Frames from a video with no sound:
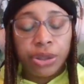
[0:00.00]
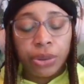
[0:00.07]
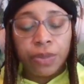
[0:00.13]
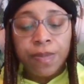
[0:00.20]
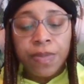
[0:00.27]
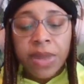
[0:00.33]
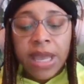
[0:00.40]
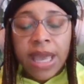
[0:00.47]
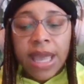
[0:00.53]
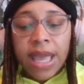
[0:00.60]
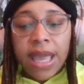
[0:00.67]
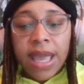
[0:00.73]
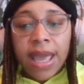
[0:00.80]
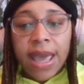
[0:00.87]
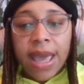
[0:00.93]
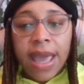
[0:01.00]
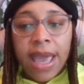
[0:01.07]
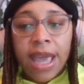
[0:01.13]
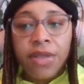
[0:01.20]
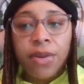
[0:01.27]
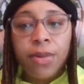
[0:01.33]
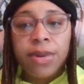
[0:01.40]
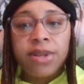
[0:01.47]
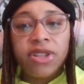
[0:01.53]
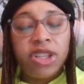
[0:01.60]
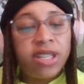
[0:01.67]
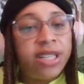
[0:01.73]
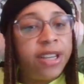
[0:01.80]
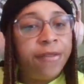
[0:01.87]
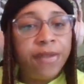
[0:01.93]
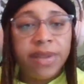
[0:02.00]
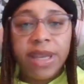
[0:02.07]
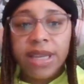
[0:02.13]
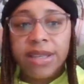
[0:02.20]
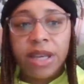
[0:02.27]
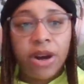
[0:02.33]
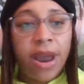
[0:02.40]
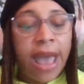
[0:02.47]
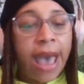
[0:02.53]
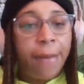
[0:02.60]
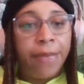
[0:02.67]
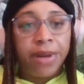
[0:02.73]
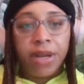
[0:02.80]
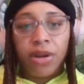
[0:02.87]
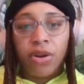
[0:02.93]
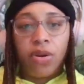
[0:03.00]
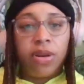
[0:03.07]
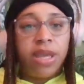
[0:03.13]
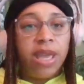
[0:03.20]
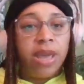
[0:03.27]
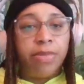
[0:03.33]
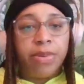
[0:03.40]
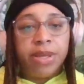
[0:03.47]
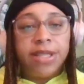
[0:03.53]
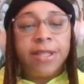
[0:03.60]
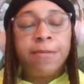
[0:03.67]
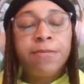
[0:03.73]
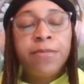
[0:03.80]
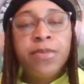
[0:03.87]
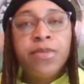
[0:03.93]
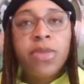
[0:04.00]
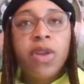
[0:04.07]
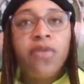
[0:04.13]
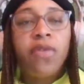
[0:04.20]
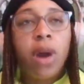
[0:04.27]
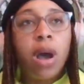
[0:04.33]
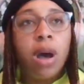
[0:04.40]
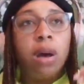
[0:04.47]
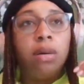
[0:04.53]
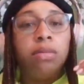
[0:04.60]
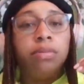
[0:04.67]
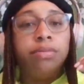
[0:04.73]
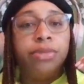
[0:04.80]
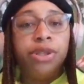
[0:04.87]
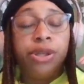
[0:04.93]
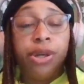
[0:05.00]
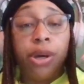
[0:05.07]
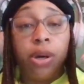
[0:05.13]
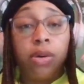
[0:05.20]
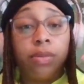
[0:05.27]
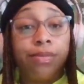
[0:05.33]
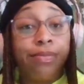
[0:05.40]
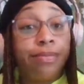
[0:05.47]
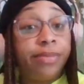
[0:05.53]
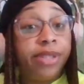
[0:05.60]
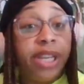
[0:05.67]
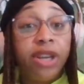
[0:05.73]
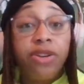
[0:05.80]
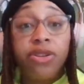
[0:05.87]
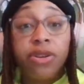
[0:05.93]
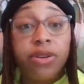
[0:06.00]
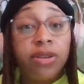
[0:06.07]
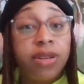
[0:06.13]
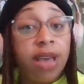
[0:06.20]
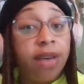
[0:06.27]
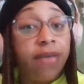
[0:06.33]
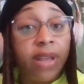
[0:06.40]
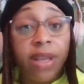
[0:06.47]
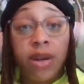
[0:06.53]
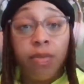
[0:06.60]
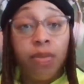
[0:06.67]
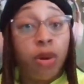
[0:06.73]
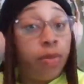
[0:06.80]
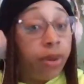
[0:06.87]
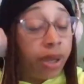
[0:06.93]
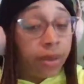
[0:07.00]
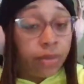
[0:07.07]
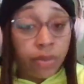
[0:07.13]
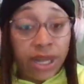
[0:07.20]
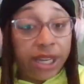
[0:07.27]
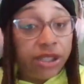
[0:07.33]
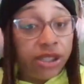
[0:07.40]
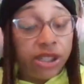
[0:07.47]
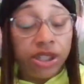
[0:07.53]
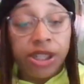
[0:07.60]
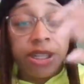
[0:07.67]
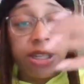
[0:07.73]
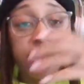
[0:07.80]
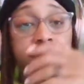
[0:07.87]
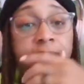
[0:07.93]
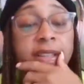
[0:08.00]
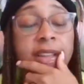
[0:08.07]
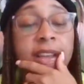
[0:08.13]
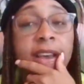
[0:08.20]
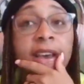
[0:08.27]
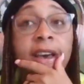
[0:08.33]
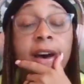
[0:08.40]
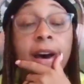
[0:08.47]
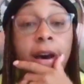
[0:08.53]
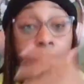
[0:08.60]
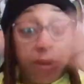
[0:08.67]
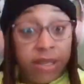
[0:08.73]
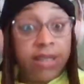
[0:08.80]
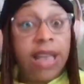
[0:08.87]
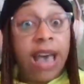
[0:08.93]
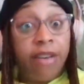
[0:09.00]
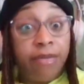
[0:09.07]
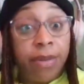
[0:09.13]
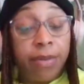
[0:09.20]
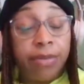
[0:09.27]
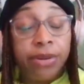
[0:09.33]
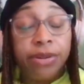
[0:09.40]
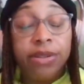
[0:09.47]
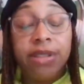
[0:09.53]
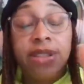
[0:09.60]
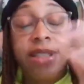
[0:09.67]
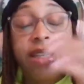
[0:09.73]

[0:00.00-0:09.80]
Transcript: to, and there was just different things that are happening on campus from, teachers having inappropriate relationships with staff members.